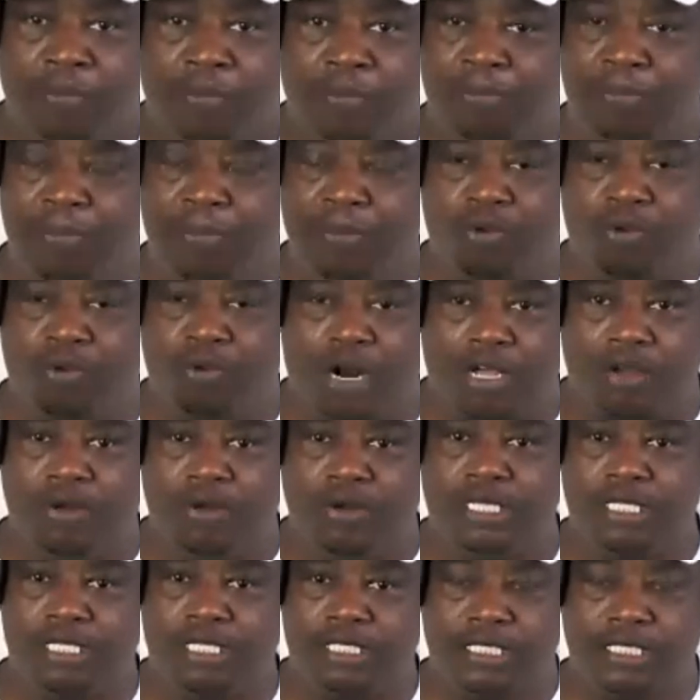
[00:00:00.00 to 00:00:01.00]
people are
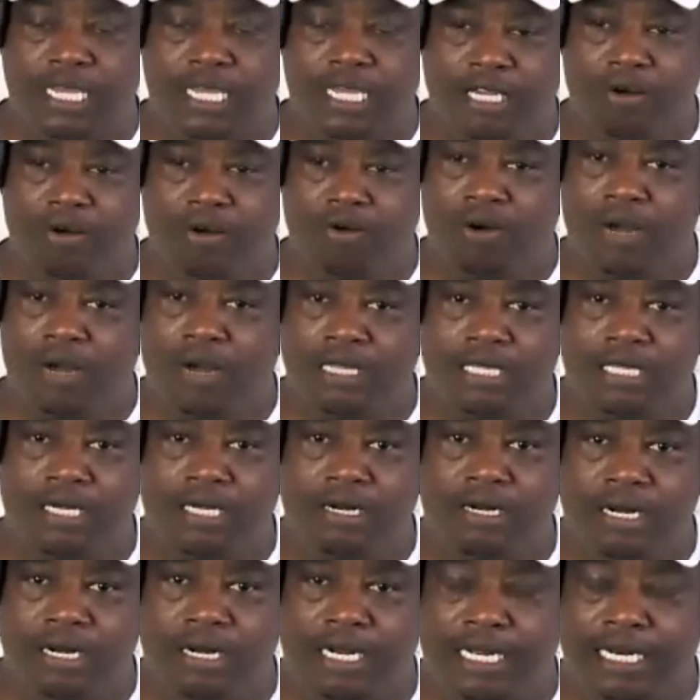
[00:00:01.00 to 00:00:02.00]
quick to say, go out
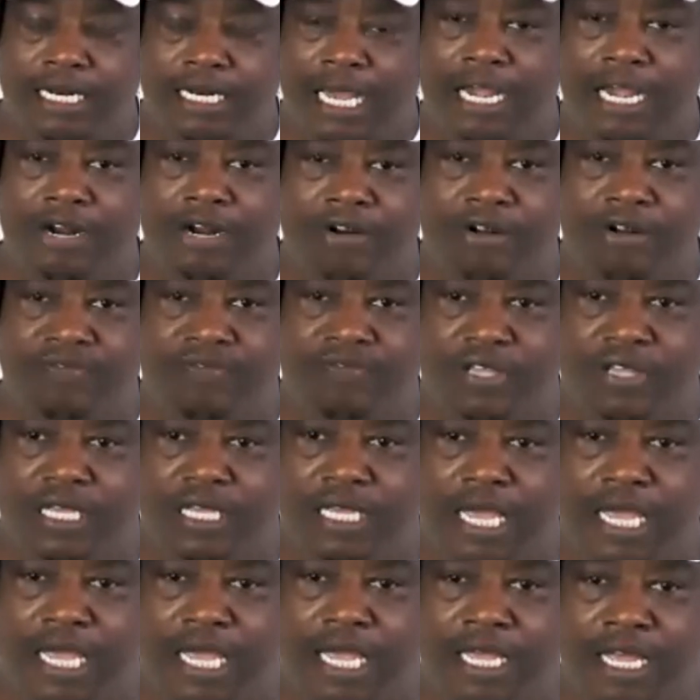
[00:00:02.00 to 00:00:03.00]
there and hire a
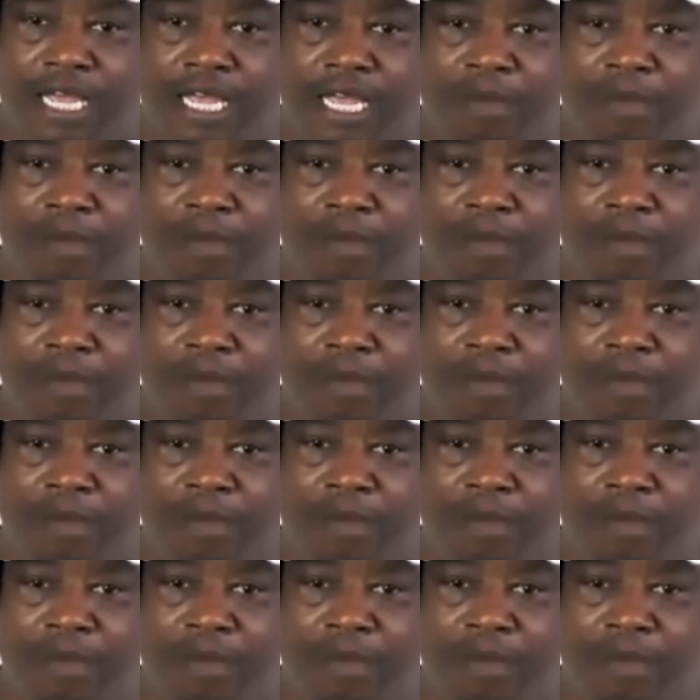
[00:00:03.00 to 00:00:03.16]
VA,